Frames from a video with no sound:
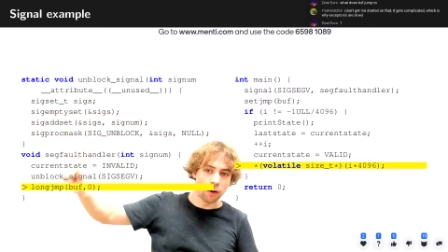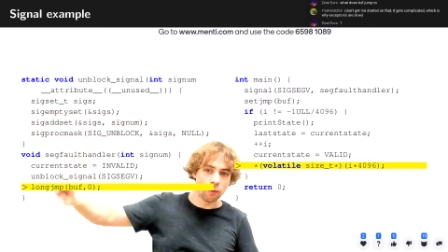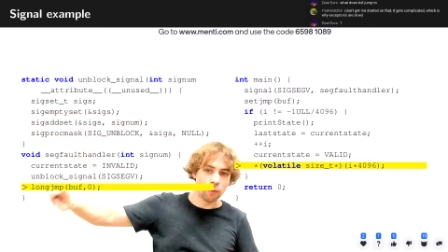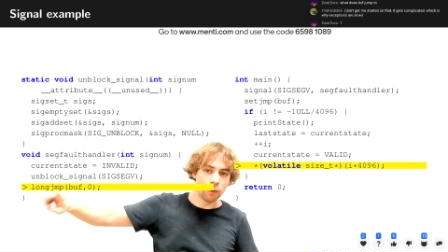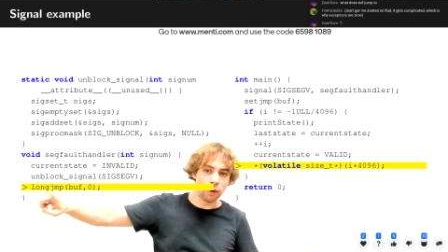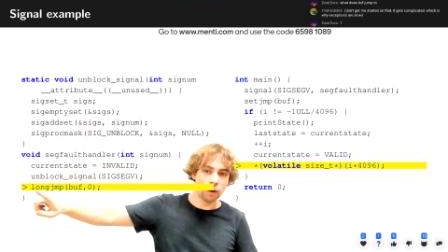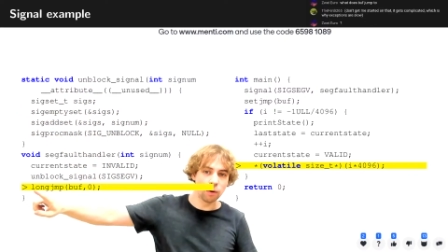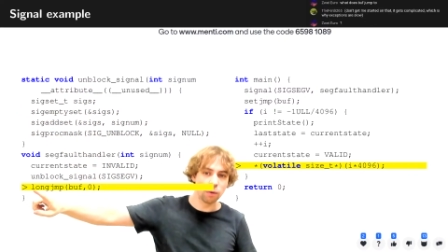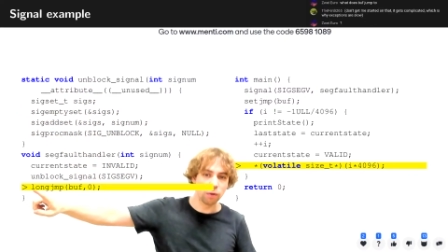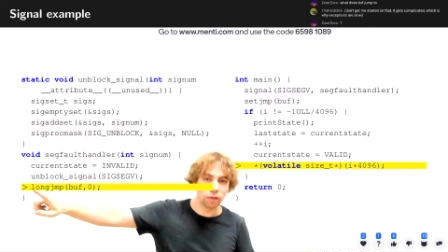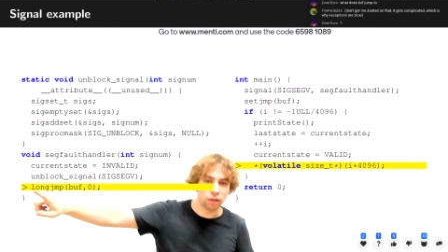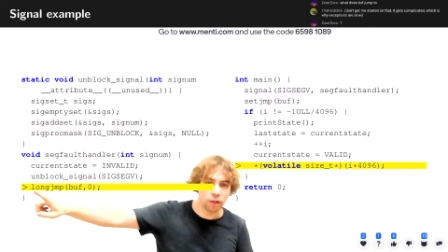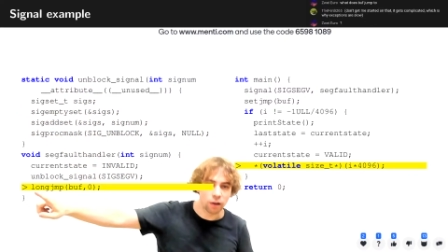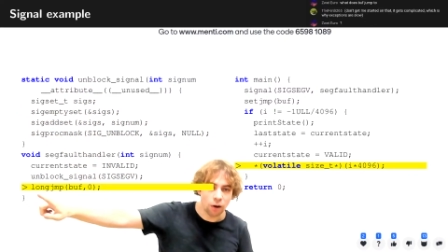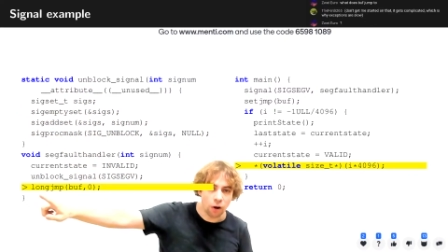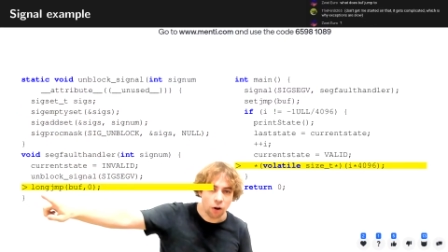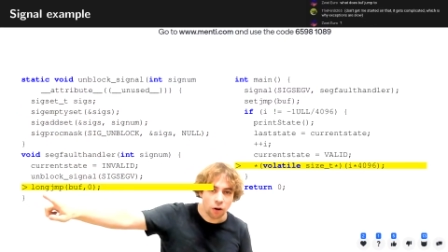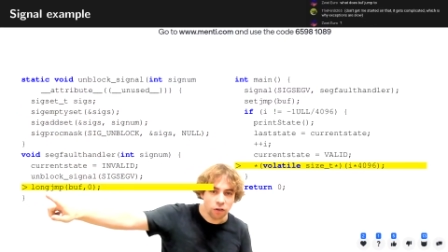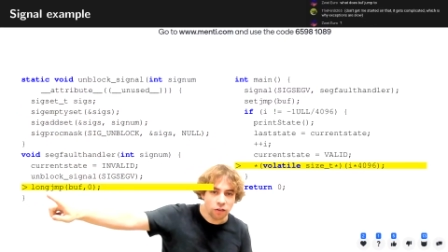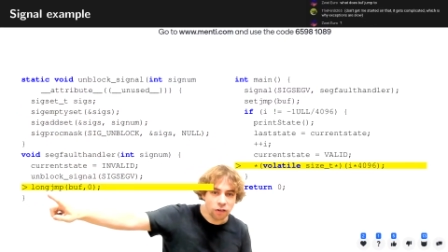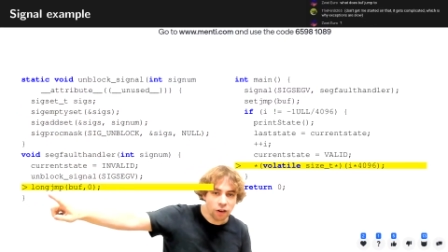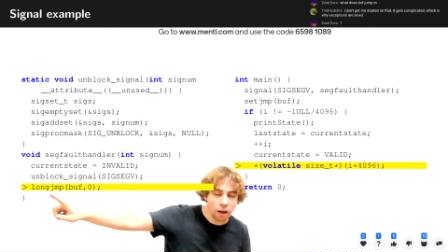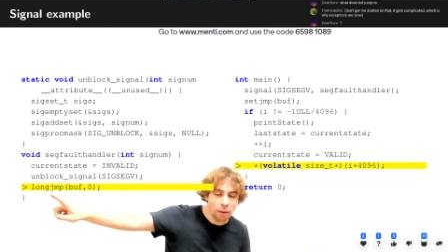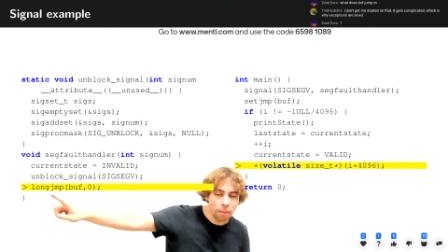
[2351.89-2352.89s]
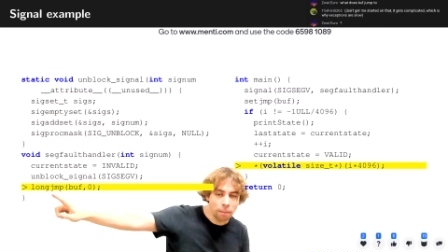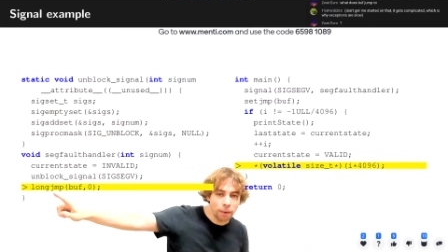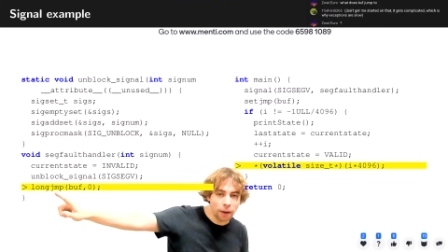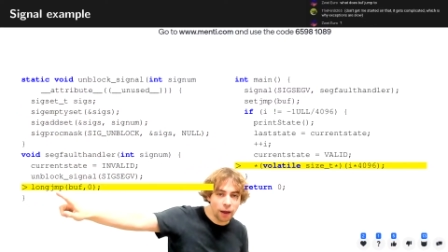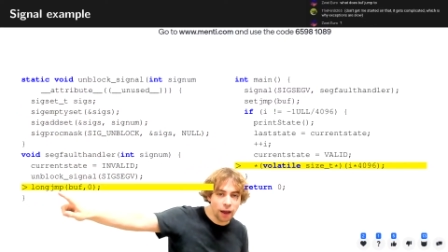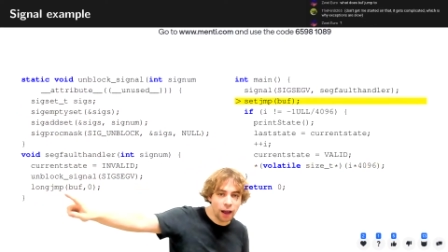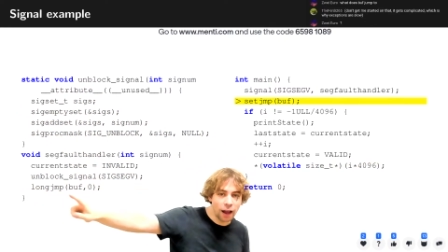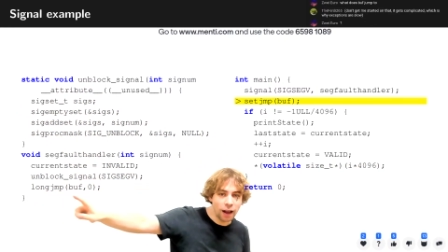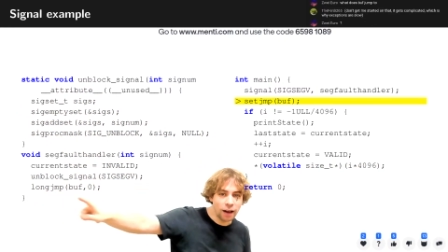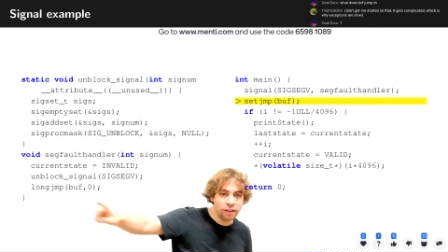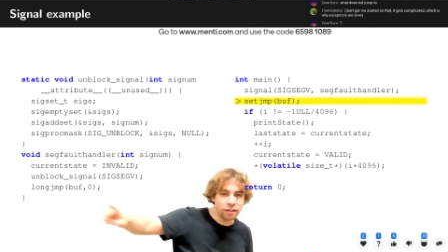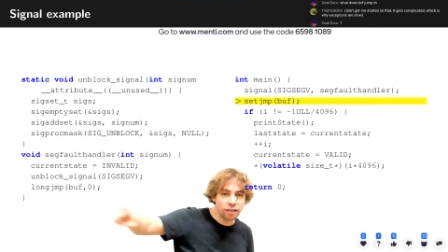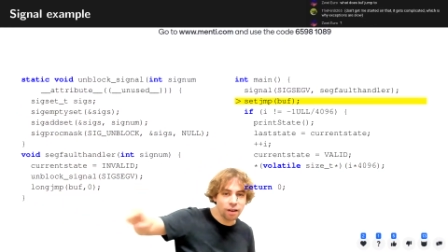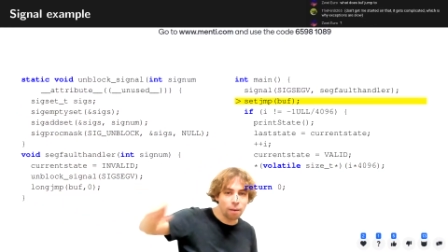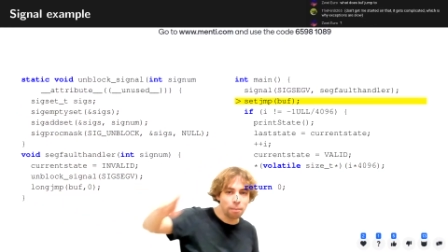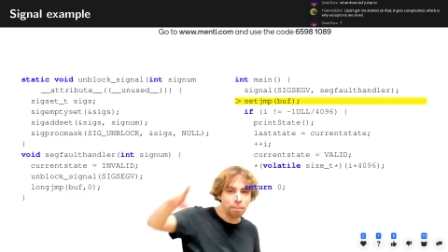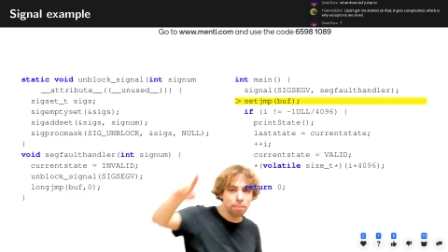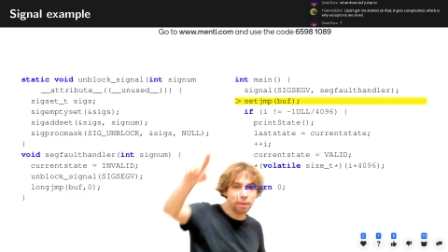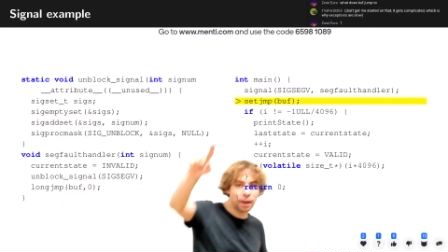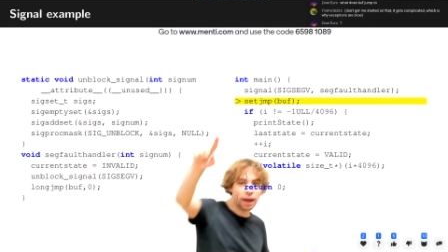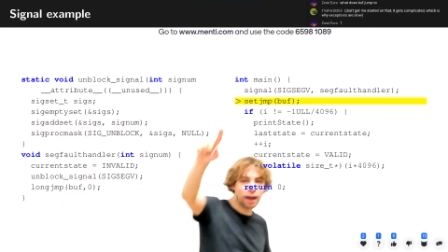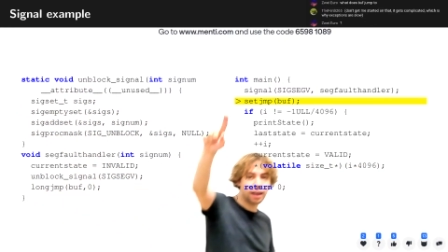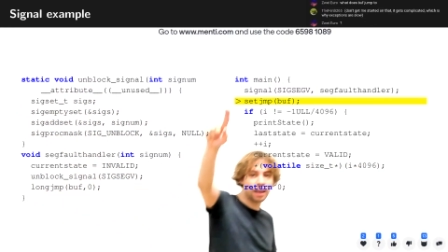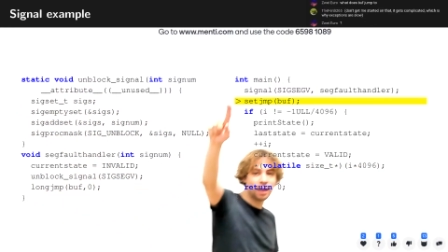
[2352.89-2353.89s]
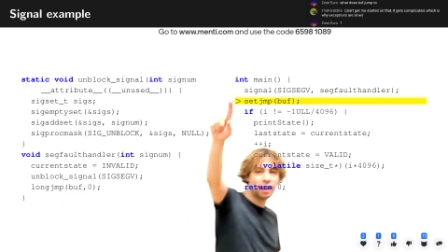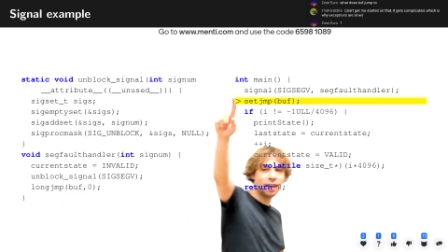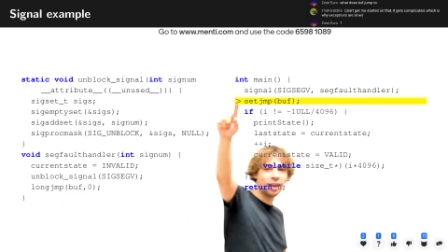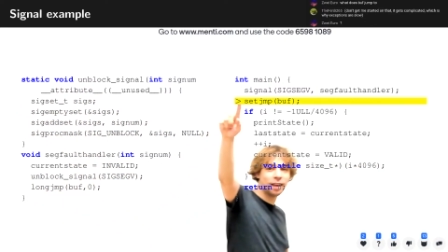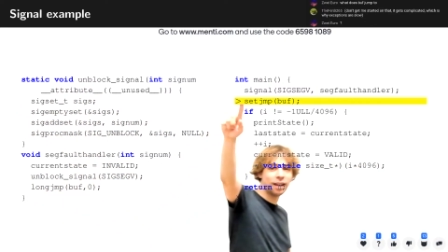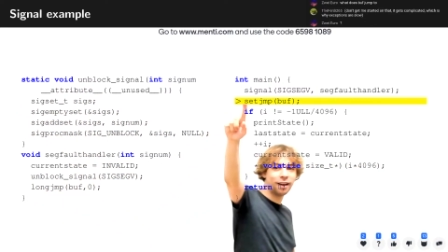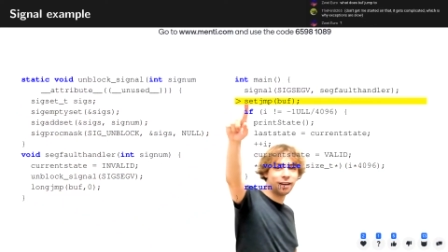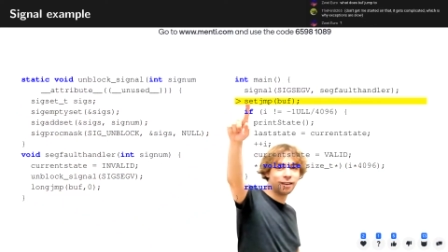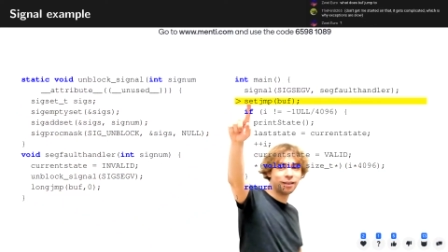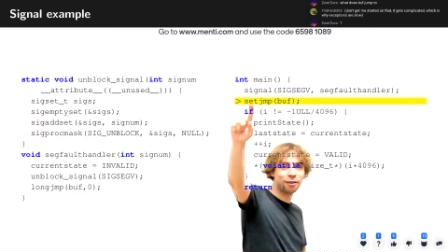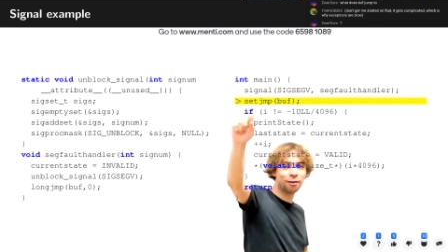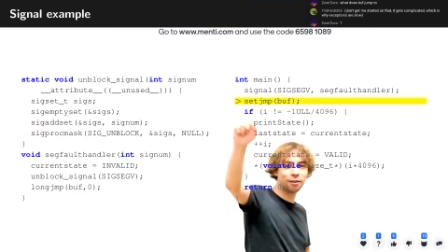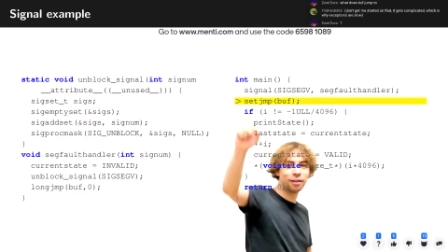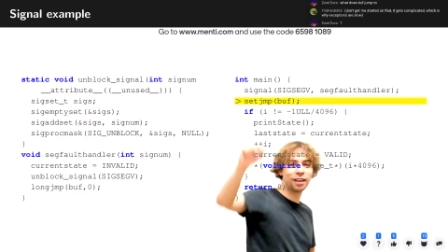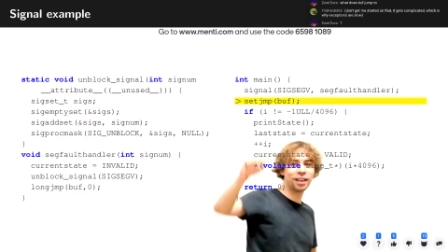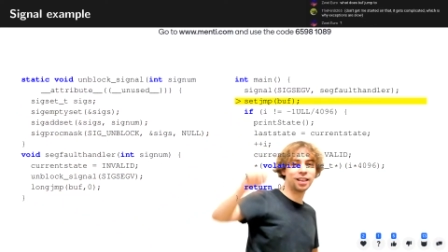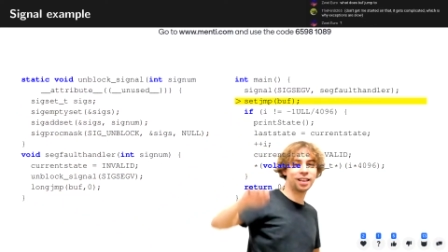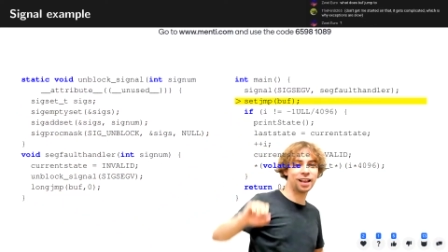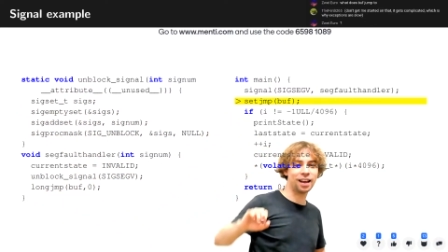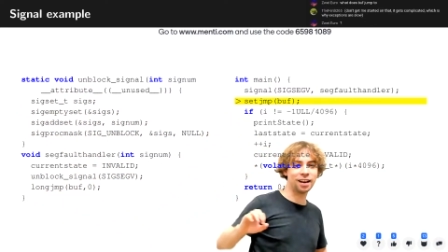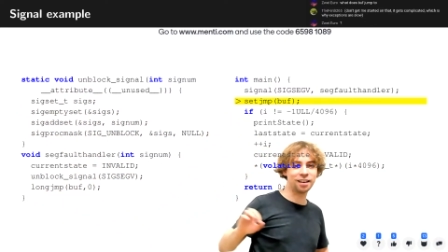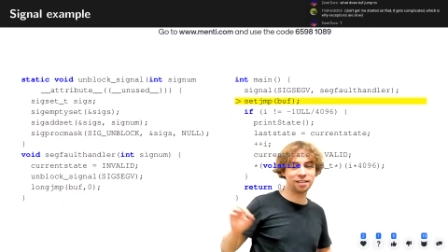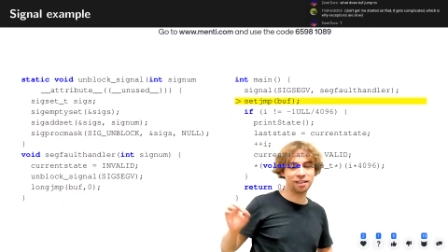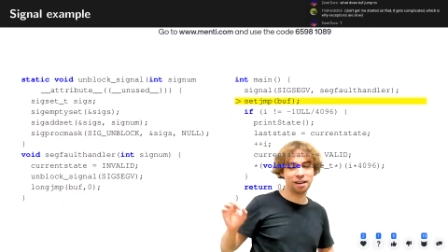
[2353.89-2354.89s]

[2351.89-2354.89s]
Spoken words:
we use the long jump and jump back here to the set